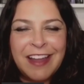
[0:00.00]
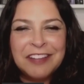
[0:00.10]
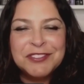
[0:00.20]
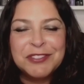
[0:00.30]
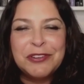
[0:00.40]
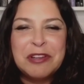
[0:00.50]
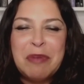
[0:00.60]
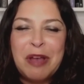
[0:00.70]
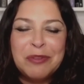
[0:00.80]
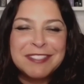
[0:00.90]
uncertain
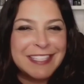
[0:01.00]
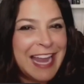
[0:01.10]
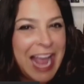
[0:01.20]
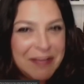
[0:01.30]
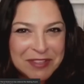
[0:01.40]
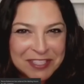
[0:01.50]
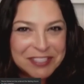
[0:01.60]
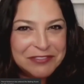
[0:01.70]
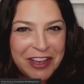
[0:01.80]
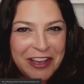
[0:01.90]
about what's going to happen
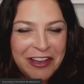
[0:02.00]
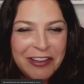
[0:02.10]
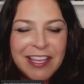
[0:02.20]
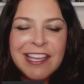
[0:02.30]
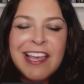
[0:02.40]
this fall,